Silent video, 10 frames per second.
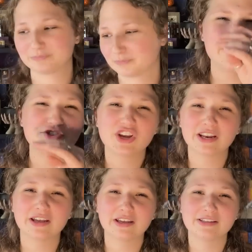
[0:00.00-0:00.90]
And
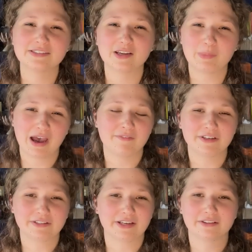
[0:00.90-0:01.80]
Jenna ends up
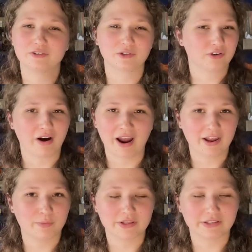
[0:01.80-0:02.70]
having like a little cry
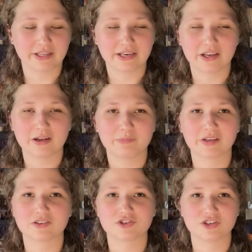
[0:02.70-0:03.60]
with Elena
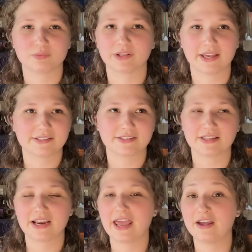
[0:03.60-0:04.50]
because she realizes
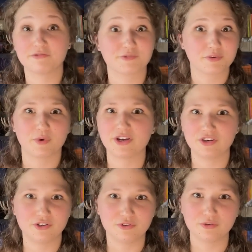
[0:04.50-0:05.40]
that everyone
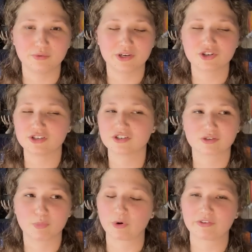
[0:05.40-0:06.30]
knew and she's
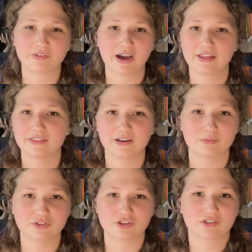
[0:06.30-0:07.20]
just mortified that it
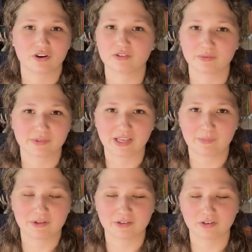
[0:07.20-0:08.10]
was just her that was
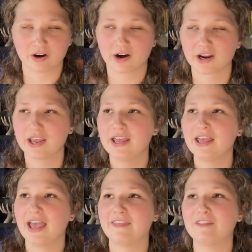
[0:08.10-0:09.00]
kept in the dark.
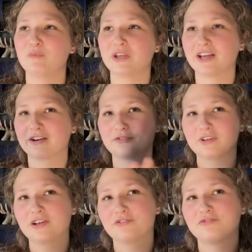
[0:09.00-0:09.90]
And then we kind of
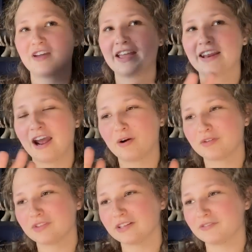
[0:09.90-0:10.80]
fade out
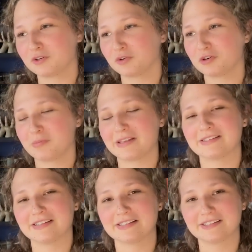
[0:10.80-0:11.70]
of the living room and
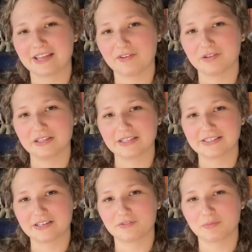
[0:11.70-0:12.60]
see Stefan
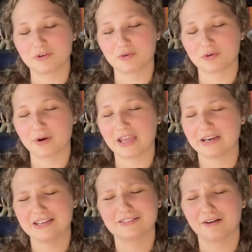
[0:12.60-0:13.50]
listening from the doorway and
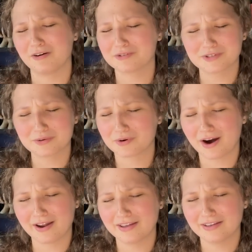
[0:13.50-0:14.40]
he's also
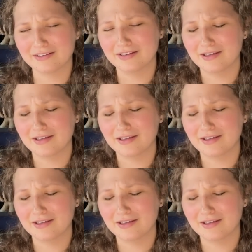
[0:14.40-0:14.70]
crying